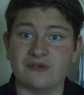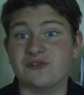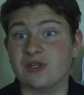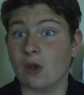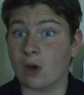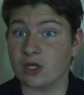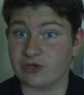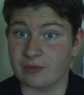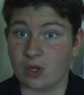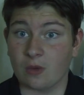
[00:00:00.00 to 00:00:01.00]
If you didn't know what
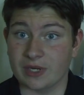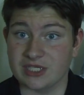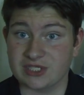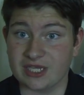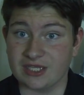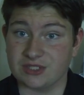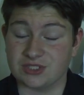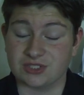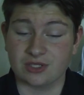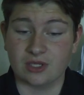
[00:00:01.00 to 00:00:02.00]
Greenham Common is,
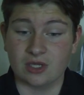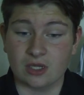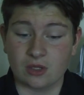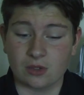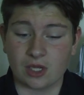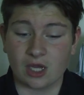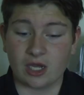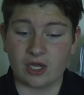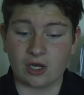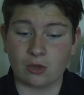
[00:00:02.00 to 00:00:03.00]
it's
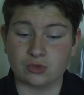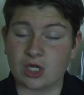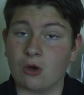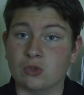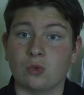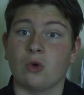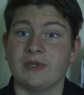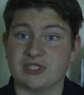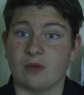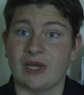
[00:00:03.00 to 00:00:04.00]
uh, an old Cold War
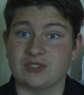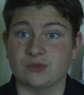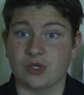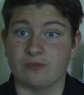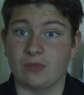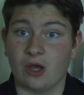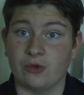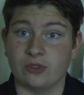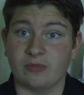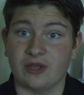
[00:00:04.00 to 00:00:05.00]
missile base that was owned,
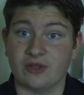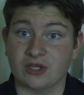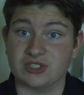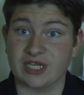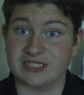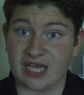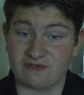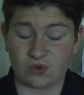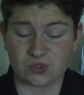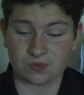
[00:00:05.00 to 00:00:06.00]
owned by the United States Air
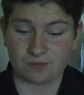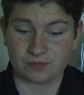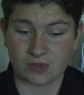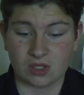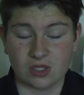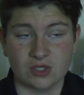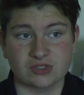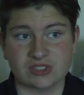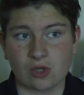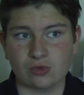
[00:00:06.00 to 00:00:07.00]
Force.
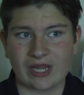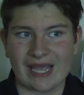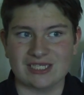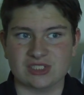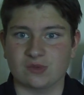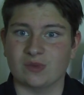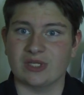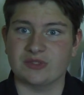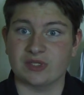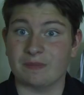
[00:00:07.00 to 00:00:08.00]
So those old gates
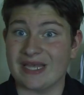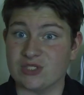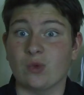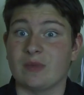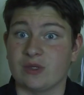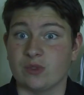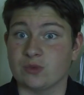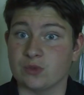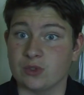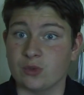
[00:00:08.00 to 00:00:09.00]
with the peace women,
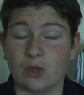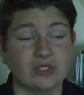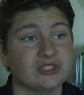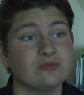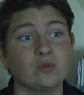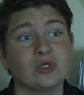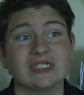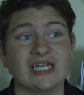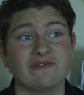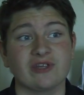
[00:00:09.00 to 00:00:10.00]
which were, who aren't, didn't
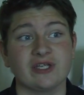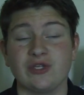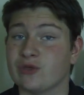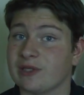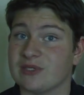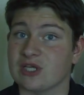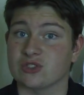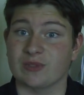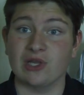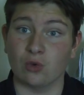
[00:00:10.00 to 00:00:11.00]
want any of the nuclear
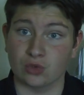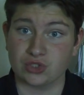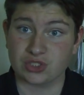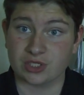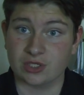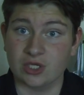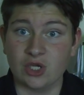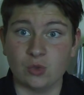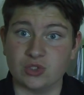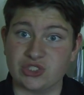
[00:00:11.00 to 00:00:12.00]
missiles to be launched,
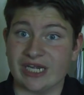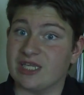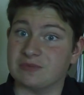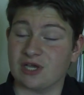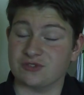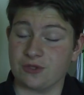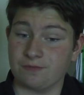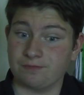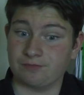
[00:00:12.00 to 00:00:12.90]
would chain themselves to.